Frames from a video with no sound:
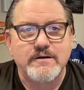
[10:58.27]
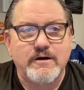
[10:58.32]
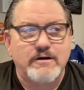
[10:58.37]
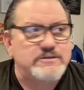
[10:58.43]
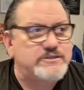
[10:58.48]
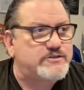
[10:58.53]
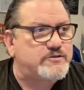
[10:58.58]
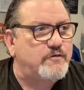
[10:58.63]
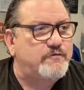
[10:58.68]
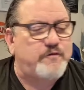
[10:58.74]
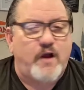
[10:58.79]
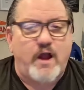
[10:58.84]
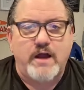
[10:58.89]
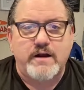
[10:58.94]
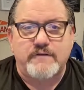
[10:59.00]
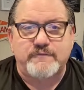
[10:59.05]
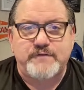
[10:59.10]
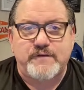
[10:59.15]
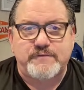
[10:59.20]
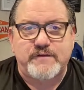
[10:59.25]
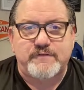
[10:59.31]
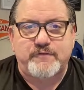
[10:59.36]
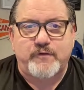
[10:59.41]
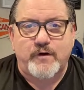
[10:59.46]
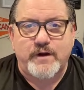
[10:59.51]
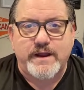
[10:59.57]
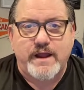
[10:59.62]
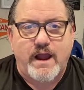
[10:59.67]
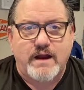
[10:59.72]
Hurts threw for
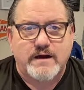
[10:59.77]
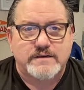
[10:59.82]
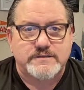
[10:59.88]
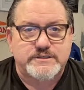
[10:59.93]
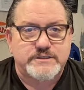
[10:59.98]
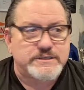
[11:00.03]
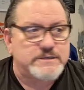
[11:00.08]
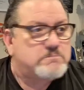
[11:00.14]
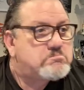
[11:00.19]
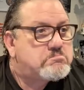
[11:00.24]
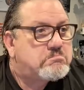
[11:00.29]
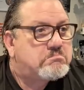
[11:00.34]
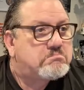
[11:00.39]
154 yards.